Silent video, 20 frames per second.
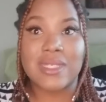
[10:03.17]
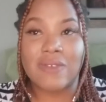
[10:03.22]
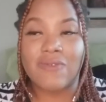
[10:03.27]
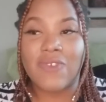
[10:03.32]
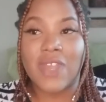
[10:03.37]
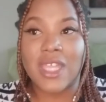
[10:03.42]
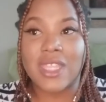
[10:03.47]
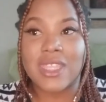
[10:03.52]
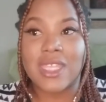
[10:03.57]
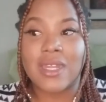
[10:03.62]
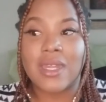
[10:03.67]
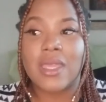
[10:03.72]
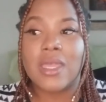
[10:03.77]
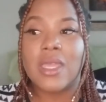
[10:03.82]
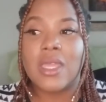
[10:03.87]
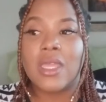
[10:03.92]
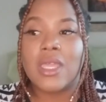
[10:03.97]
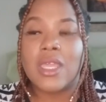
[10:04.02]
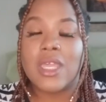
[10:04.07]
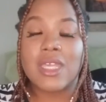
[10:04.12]
the fact that
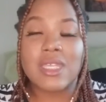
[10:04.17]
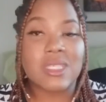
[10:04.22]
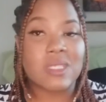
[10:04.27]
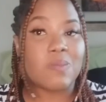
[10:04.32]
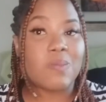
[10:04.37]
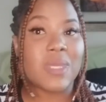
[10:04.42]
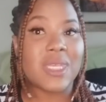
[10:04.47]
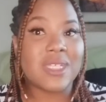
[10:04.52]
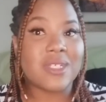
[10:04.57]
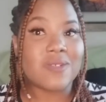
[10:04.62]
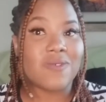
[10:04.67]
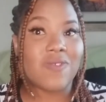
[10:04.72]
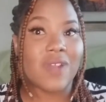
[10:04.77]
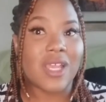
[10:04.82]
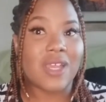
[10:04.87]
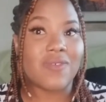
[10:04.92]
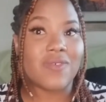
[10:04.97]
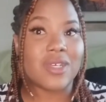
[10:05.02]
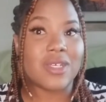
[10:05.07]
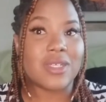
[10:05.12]
it's peach
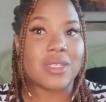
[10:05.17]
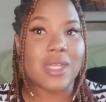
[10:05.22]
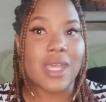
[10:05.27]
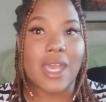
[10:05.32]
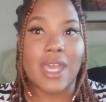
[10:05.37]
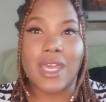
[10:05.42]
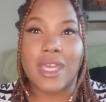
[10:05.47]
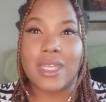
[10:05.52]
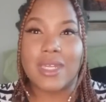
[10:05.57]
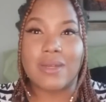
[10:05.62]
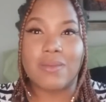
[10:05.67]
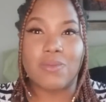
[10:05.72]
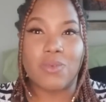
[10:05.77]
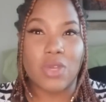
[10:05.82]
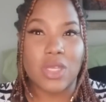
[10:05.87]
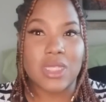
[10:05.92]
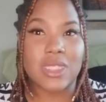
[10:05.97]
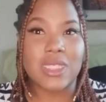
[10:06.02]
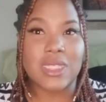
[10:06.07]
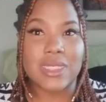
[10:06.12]
flavored and
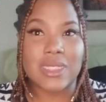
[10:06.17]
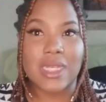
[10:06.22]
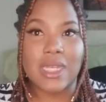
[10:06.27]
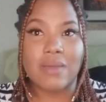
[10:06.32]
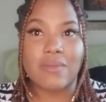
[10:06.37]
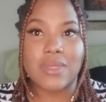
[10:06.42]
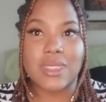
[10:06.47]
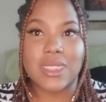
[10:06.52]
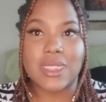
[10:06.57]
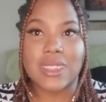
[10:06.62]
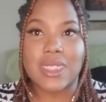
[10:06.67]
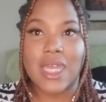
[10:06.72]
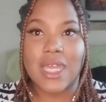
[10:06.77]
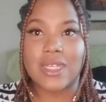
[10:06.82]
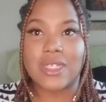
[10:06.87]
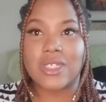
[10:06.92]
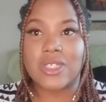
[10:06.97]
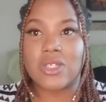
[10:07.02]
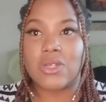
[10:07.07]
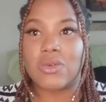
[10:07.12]
Boity'S name is
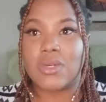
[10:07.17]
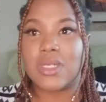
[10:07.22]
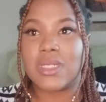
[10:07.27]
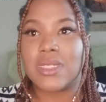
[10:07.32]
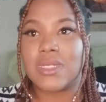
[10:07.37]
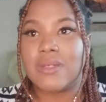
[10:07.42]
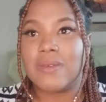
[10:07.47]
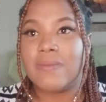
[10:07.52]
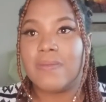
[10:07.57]
attached to it.